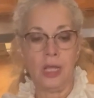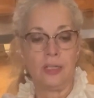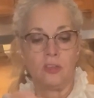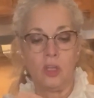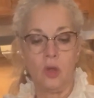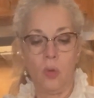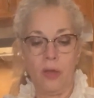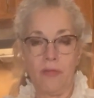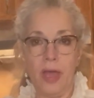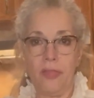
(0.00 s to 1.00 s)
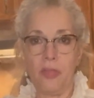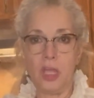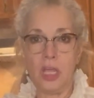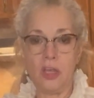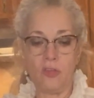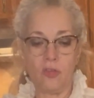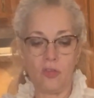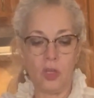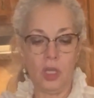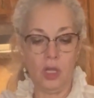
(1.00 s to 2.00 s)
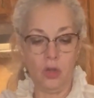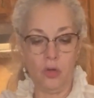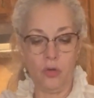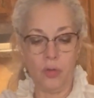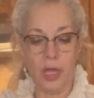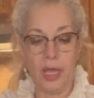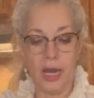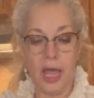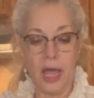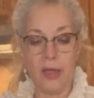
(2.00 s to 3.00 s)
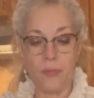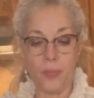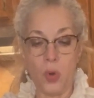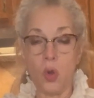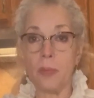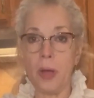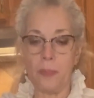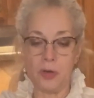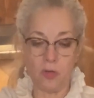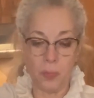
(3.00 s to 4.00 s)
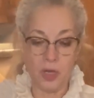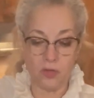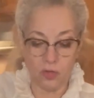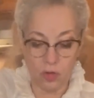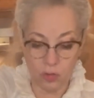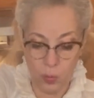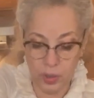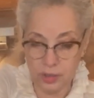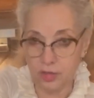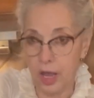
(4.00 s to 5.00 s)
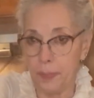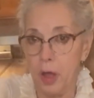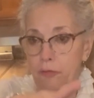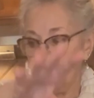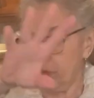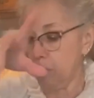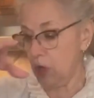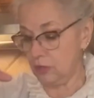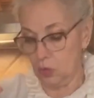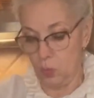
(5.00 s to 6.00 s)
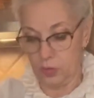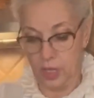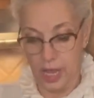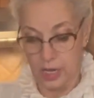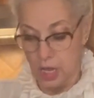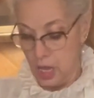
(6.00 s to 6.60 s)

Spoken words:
So I've got these here, and I broke them up into pieces because we're going to top off the frosting with that.